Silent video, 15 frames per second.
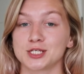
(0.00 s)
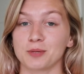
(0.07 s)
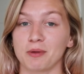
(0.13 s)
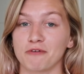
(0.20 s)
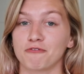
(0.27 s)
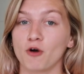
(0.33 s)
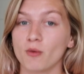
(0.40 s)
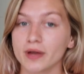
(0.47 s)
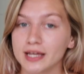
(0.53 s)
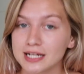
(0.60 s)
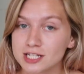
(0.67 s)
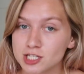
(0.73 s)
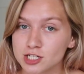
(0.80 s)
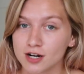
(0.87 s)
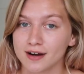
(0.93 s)
So before we
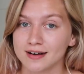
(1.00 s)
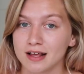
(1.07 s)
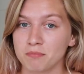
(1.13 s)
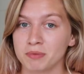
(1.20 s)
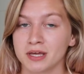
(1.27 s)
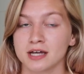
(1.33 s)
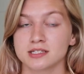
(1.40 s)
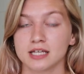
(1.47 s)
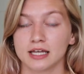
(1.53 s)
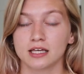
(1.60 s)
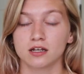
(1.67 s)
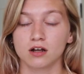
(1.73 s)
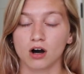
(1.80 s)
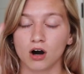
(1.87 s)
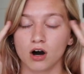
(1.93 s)
get started, because I
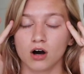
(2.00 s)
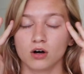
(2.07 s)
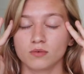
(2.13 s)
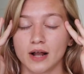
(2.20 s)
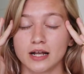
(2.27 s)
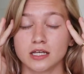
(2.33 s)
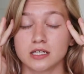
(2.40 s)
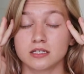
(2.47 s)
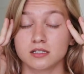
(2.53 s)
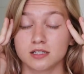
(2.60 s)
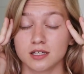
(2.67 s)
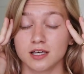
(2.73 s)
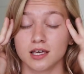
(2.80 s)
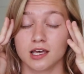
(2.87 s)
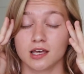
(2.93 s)
can already
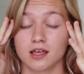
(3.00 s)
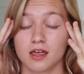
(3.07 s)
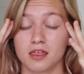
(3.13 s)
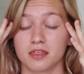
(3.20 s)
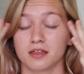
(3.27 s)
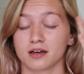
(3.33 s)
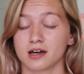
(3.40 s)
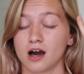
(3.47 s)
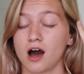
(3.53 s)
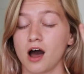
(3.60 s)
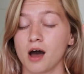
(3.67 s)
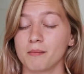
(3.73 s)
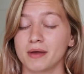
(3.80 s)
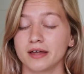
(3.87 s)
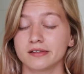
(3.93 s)
see the
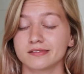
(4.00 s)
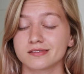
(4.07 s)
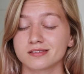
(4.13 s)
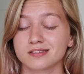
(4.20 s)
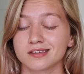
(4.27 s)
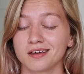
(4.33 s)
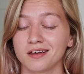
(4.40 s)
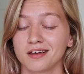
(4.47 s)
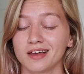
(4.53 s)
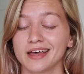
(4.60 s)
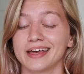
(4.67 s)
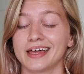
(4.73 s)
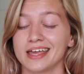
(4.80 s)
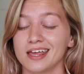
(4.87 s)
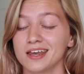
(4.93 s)
comments
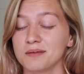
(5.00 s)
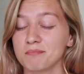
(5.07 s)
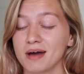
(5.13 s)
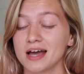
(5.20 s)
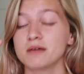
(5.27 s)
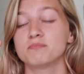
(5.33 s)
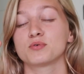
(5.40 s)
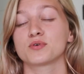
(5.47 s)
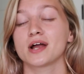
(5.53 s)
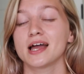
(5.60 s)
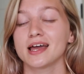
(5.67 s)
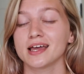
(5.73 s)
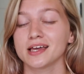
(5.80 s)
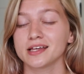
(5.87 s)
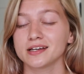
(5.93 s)
in my
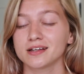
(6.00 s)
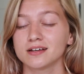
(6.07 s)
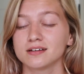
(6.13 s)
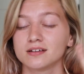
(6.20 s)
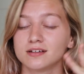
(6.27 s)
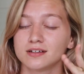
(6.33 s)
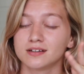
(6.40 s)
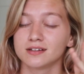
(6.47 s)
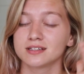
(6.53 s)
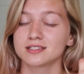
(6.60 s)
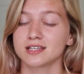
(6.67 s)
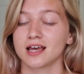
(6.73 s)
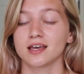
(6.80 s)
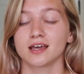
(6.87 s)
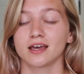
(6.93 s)
brain
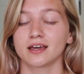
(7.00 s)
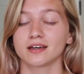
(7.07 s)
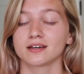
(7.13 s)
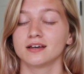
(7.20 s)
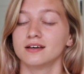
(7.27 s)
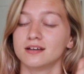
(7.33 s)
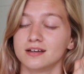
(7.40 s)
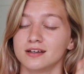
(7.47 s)
saying,